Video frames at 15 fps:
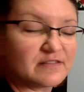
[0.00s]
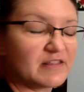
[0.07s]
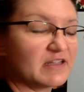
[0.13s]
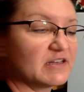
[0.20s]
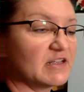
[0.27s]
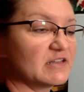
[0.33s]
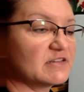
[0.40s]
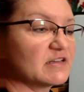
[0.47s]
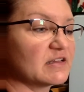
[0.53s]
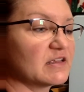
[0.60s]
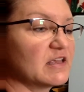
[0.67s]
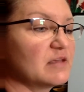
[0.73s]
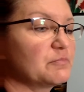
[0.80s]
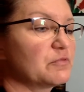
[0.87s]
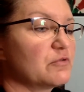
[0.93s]
They need to
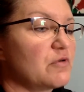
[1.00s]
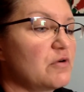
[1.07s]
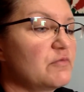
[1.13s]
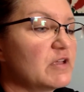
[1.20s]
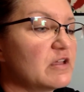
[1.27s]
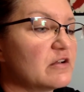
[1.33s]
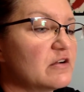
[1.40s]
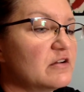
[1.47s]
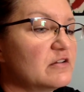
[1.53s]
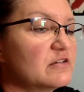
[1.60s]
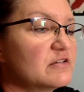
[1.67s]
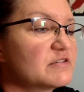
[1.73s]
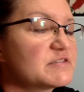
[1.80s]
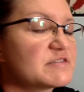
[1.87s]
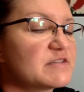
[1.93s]
keep growing all
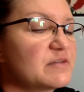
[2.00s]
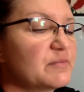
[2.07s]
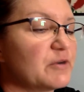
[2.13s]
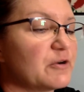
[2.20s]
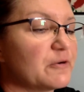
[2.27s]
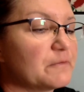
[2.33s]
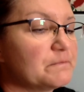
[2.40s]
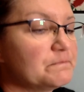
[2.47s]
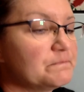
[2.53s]
summer.